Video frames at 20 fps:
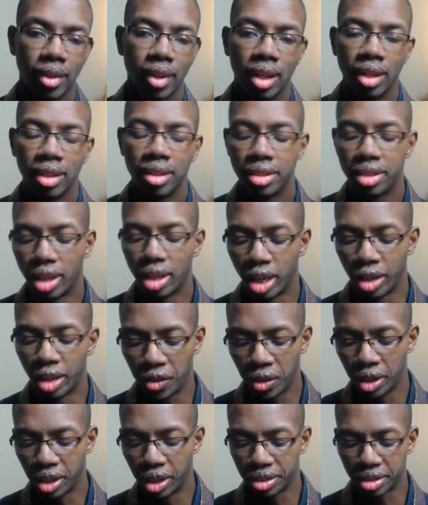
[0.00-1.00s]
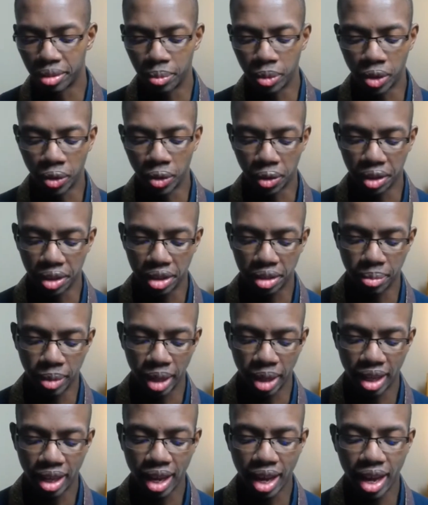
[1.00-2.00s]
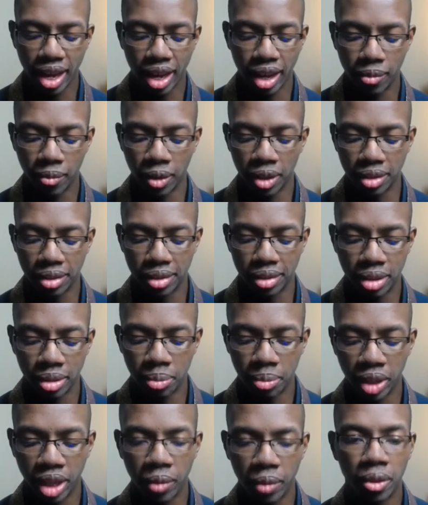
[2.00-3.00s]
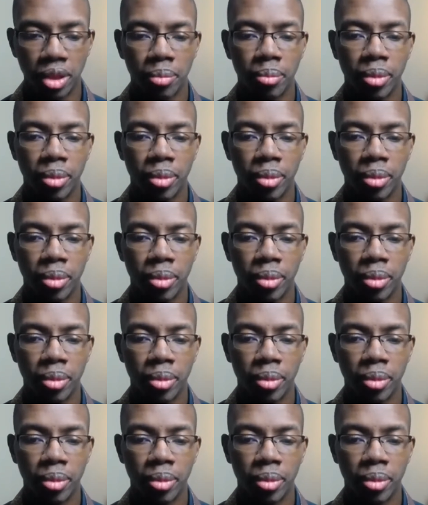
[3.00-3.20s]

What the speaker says: Sorry if you hear some noise. My cat wants to play with the